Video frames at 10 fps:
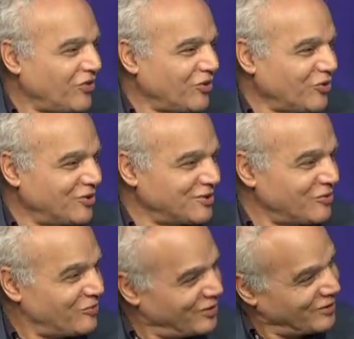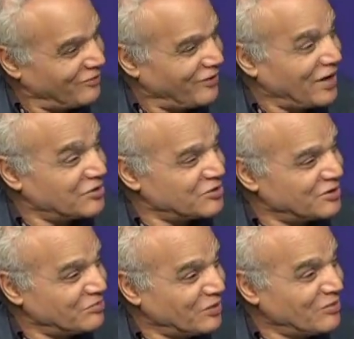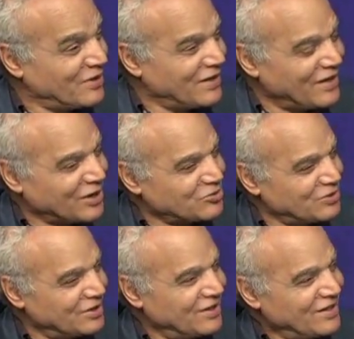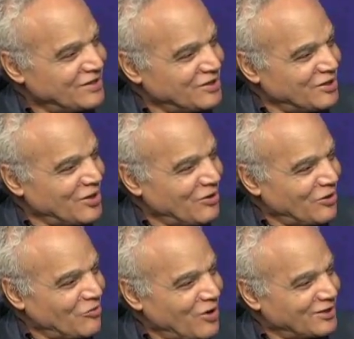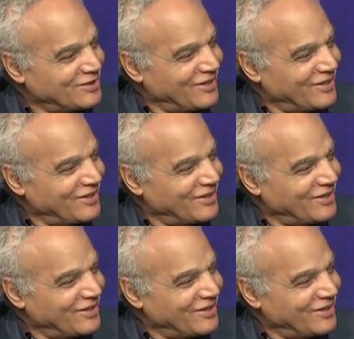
You know, this is very fancy. People can actually sit down and watch.